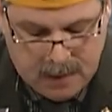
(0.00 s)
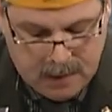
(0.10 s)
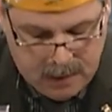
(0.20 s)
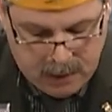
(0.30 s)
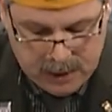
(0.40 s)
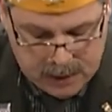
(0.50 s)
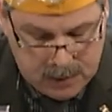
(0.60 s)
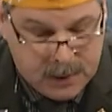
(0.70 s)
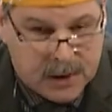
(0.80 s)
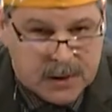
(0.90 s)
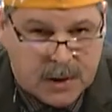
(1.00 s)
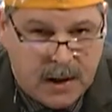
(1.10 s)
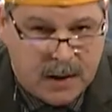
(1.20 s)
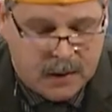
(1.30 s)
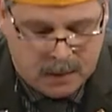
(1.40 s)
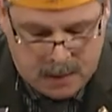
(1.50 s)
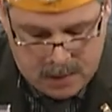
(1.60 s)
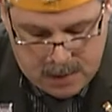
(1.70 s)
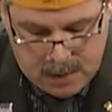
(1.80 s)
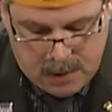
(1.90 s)
Nearly 2 years later,
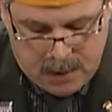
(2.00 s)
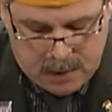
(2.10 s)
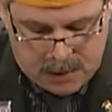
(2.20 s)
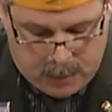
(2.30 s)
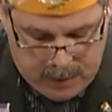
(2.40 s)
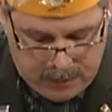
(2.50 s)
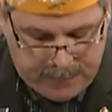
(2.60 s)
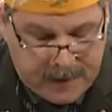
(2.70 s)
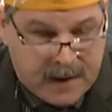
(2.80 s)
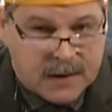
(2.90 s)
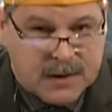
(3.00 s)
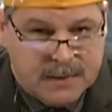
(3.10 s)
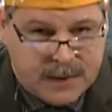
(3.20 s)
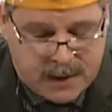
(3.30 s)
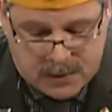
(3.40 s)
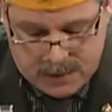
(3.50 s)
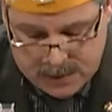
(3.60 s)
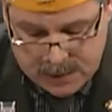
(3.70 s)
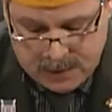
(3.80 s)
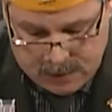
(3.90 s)
12,000
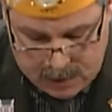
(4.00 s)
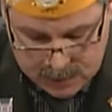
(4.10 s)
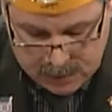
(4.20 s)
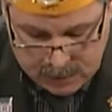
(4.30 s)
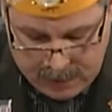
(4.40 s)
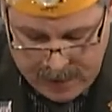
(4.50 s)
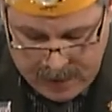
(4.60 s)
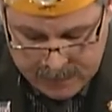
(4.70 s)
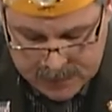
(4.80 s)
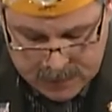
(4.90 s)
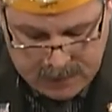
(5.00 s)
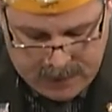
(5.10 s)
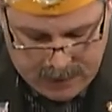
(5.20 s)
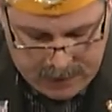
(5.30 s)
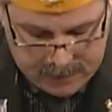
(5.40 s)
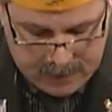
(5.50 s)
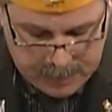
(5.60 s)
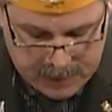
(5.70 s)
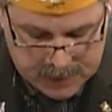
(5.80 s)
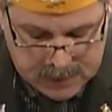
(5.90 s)
veterans lost their lives and nothing
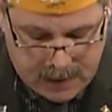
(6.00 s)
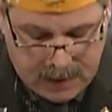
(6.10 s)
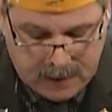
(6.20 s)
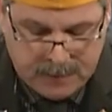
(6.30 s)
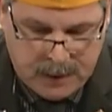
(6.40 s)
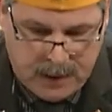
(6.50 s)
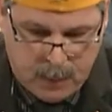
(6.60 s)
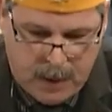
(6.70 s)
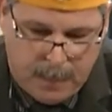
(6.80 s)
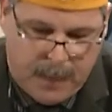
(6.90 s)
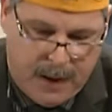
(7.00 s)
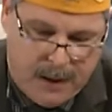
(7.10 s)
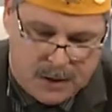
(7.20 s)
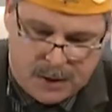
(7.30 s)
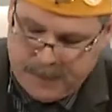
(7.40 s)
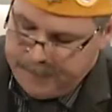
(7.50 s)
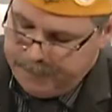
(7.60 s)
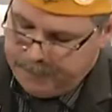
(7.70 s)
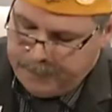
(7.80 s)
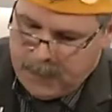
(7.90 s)
but a static VA webpage.
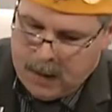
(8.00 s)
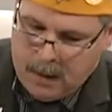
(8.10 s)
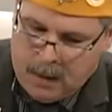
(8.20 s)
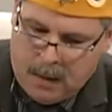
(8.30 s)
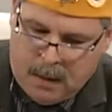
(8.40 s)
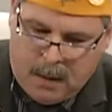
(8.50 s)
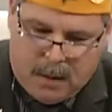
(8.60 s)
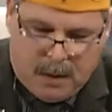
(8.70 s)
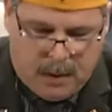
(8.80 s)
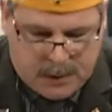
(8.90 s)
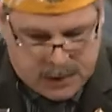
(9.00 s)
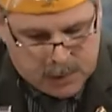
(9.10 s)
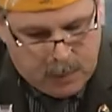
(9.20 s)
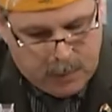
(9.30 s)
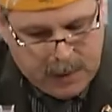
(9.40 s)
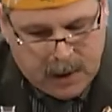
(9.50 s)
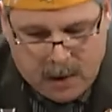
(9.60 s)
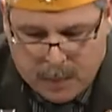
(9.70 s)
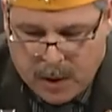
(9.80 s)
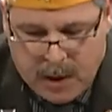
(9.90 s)
Is this what we
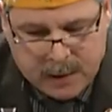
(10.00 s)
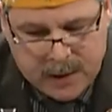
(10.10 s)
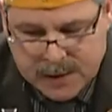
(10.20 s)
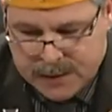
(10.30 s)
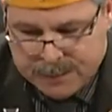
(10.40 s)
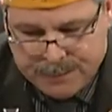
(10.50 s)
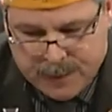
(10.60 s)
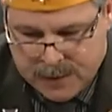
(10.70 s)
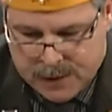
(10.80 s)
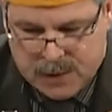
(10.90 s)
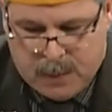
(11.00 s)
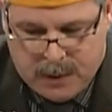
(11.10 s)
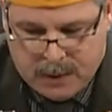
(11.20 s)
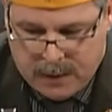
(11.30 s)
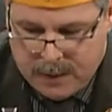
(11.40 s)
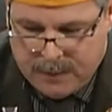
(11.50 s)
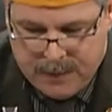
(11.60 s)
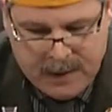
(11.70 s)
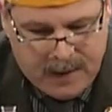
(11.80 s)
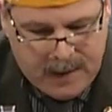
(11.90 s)
call progress? Is this what the
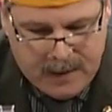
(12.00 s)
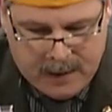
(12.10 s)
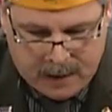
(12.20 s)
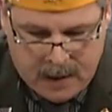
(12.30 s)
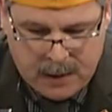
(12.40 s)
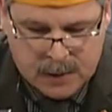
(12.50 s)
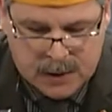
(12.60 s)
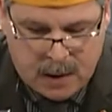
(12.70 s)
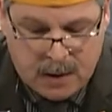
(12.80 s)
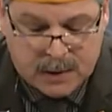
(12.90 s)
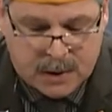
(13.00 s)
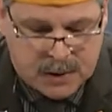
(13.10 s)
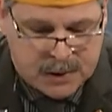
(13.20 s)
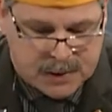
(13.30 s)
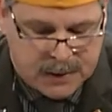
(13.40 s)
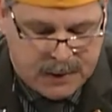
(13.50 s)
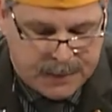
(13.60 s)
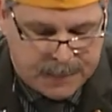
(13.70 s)
VA and Congress calls urgency?